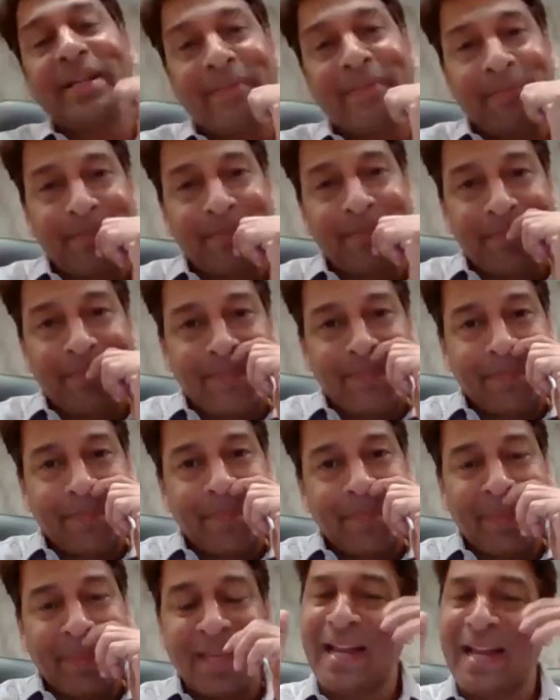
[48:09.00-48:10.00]
C.
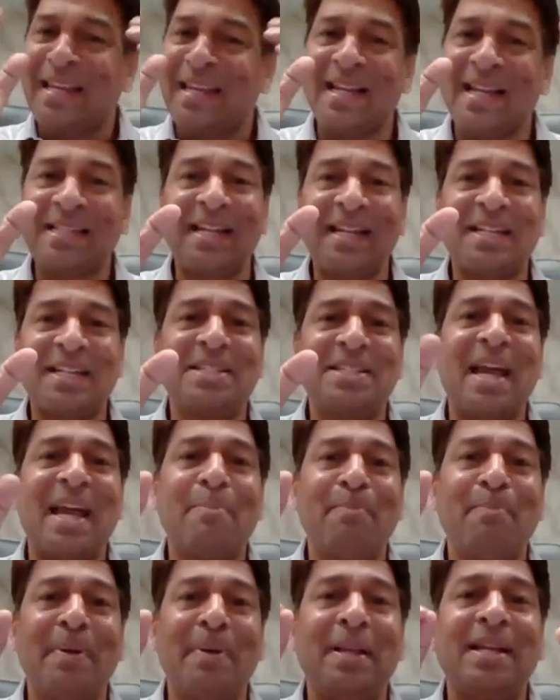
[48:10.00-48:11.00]
And let's
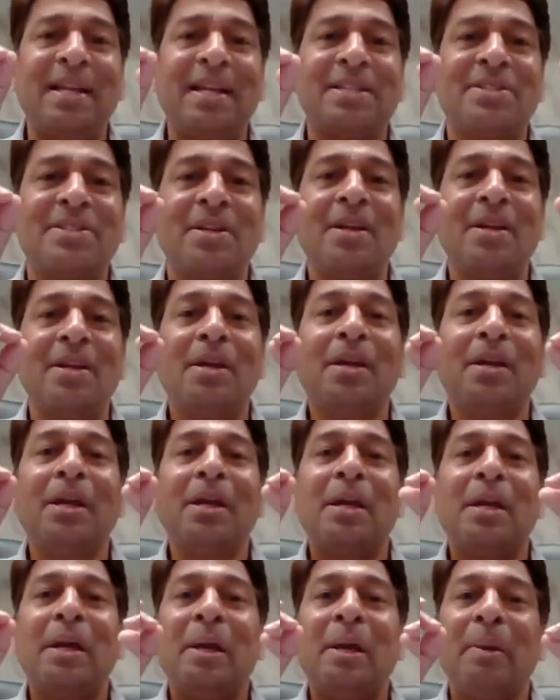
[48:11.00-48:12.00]
example is
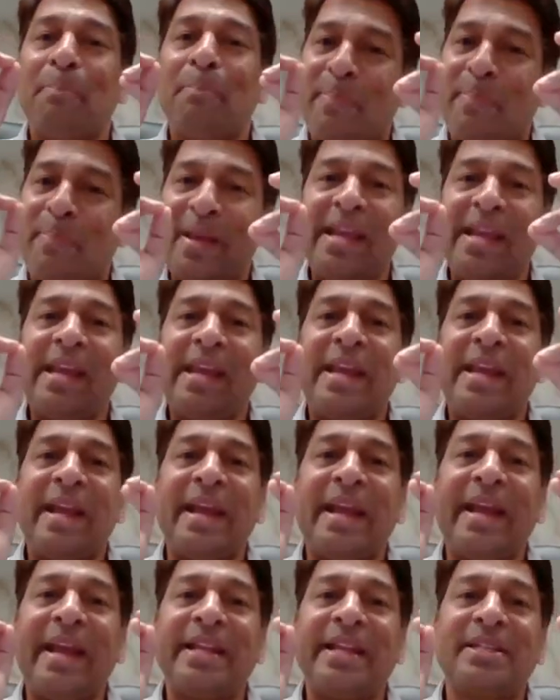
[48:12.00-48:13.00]
B
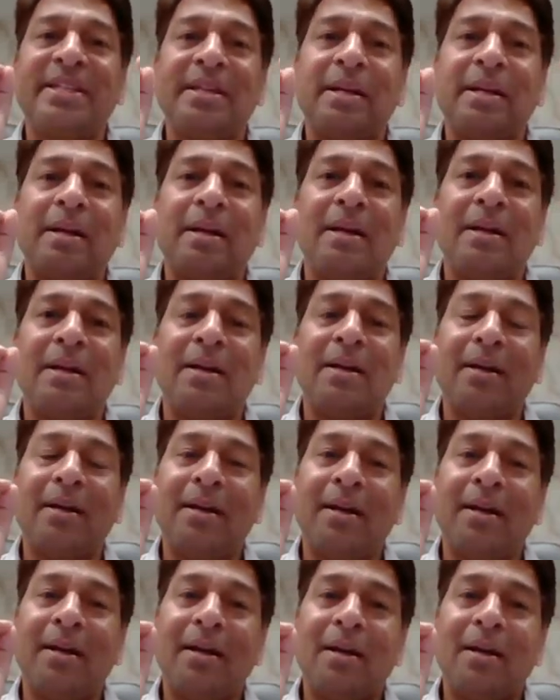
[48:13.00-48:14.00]
is
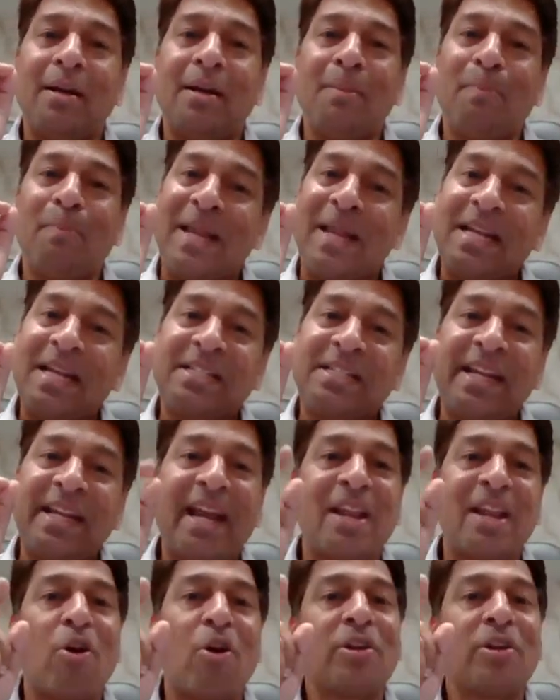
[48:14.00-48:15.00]

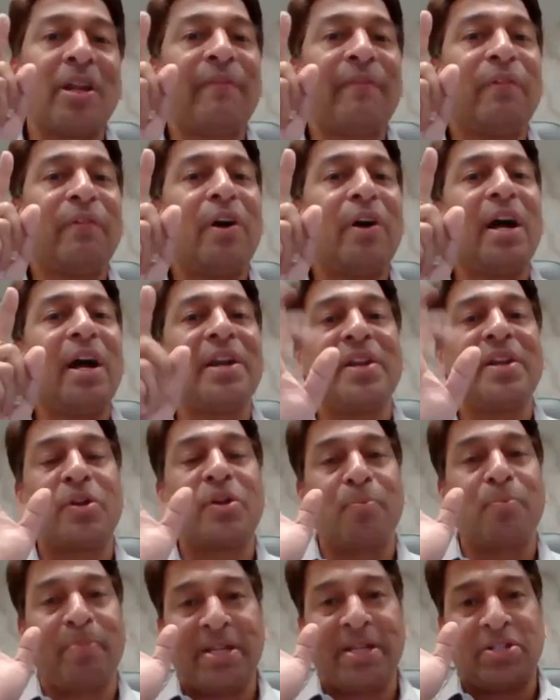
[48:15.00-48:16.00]
placing an order for
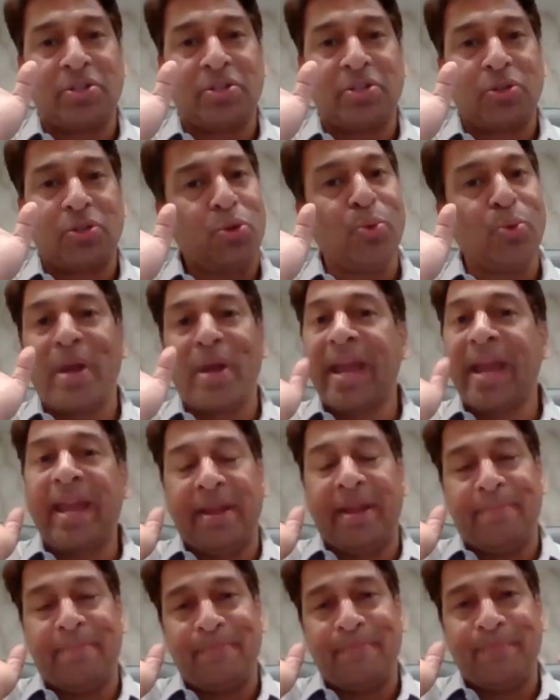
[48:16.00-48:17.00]
100 rupees to
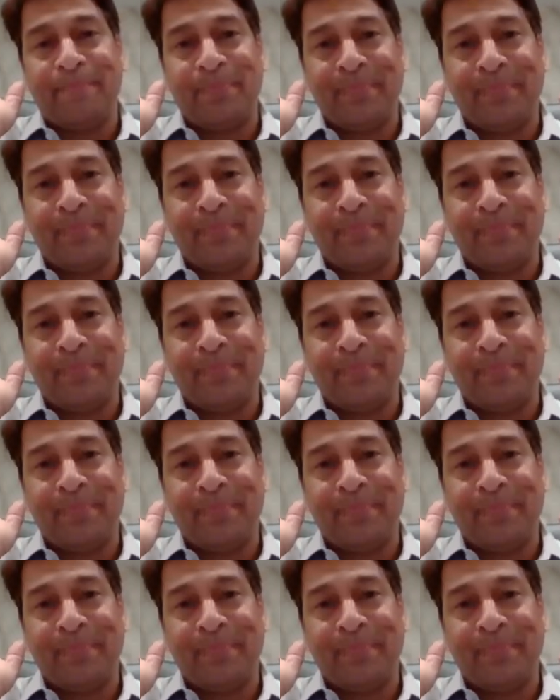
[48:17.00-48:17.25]
A.